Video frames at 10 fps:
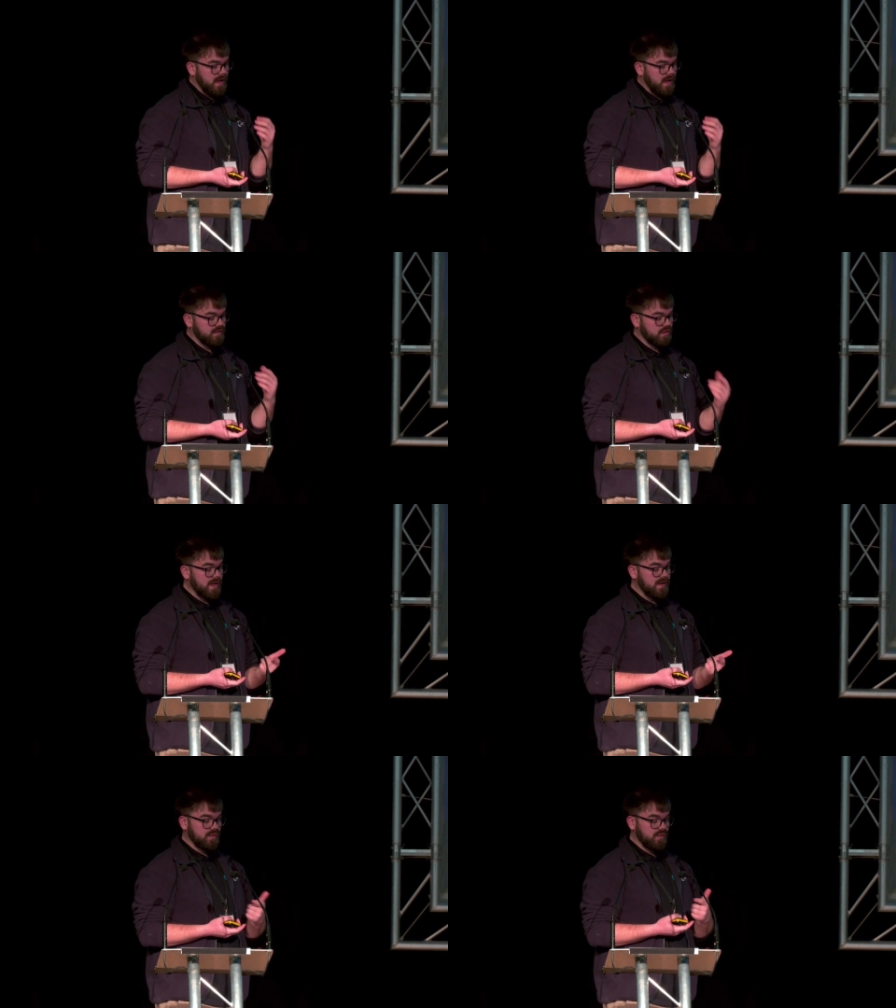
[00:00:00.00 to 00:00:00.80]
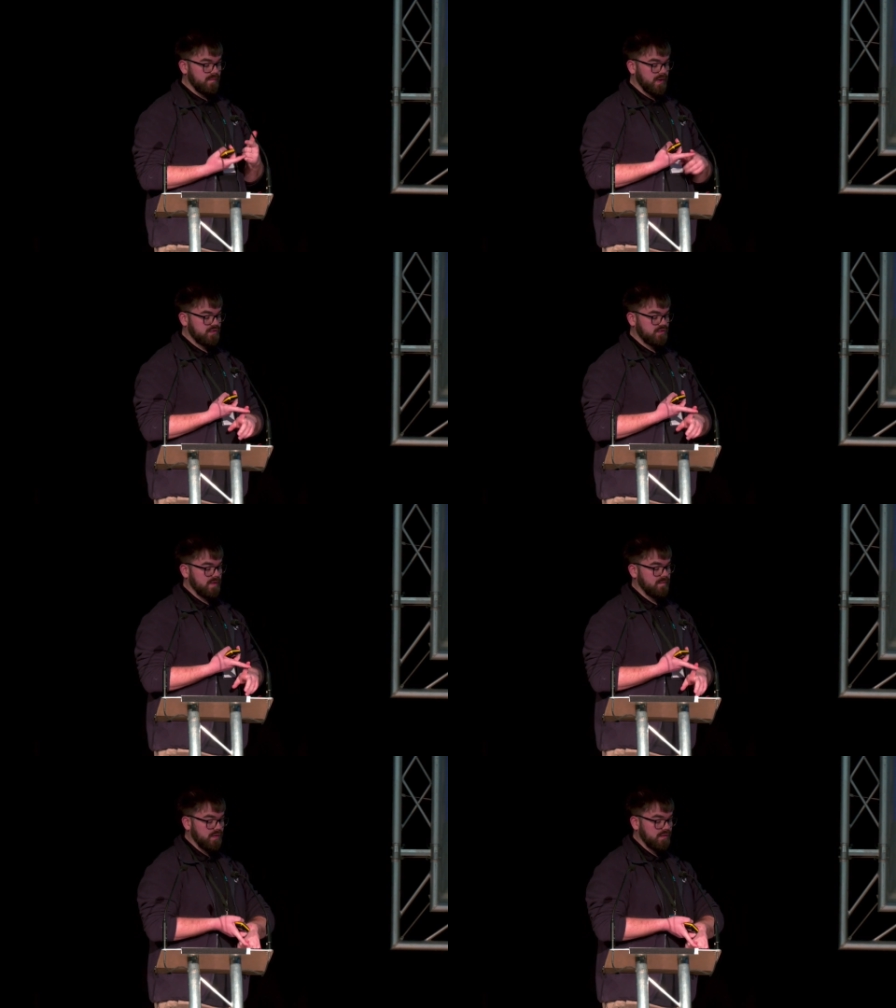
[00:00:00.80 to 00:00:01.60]
It's a great tool for monitoring
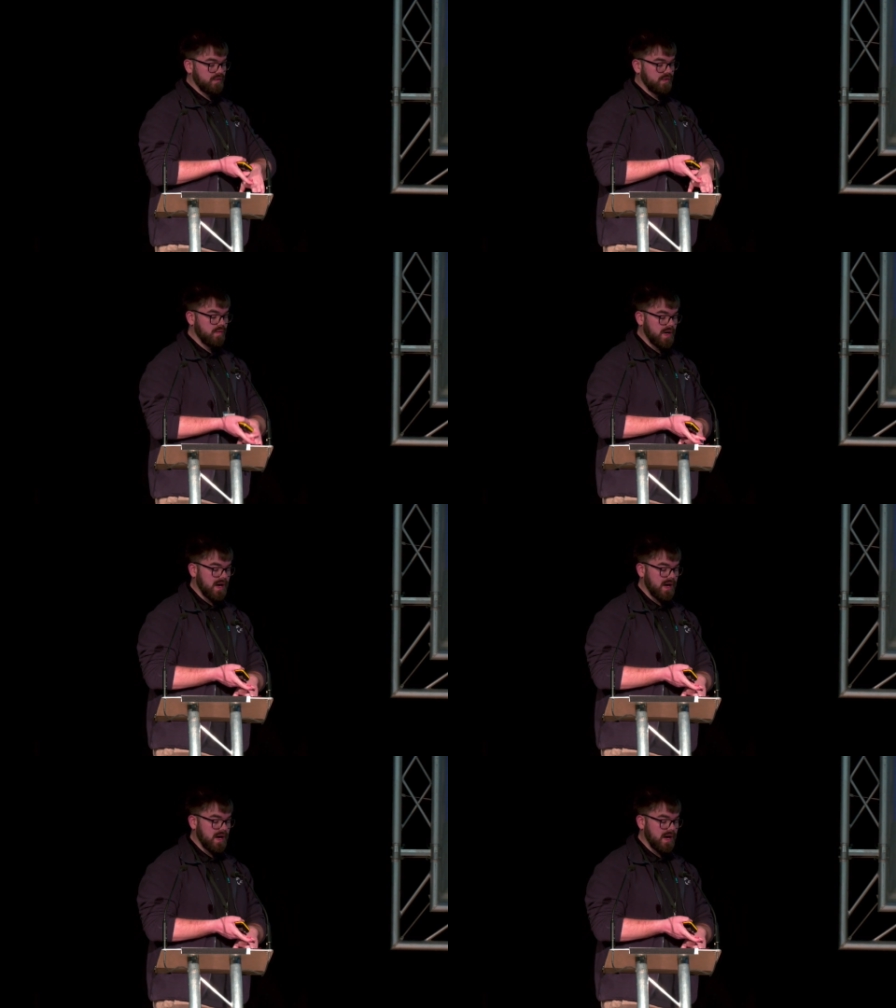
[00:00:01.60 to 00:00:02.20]
both human and